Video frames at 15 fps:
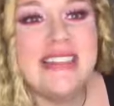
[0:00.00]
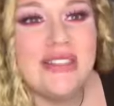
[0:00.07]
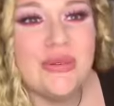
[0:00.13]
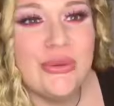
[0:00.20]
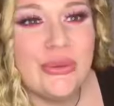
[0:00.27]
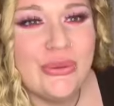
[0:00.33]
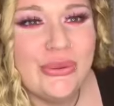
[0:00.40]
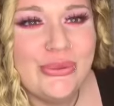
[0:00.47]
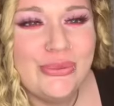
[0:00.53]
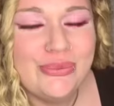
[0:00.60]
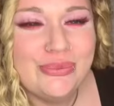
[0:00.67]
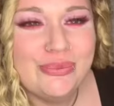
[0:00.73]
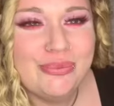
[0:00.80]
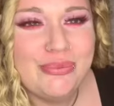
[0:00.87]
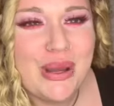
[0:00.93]
is all.
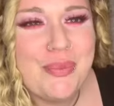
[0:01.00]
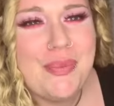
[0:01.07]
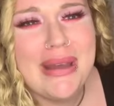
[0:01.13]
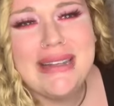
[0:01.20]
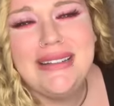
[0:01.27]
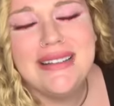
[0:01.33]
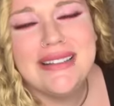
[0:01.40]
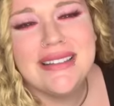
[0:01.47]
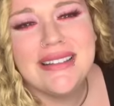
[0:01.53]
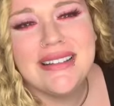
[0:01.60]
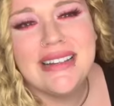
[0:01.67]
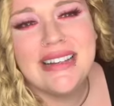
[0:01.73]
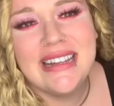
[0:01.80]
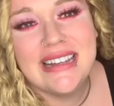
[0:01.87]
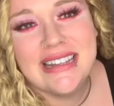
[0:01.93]
My bed looks
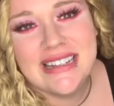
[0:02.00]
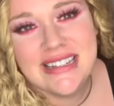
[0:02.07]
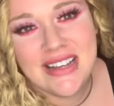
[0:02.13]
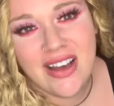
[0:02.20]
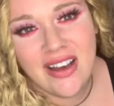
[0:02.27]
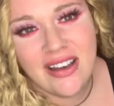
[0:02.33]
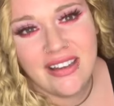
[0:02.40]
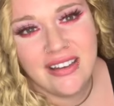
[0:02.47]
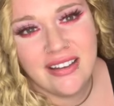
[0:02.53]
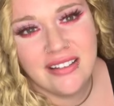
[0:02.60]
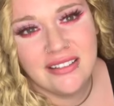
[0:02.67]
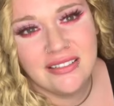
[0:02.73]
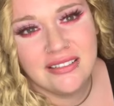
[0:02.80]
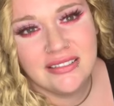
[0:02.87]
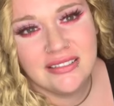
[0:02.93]
like an entire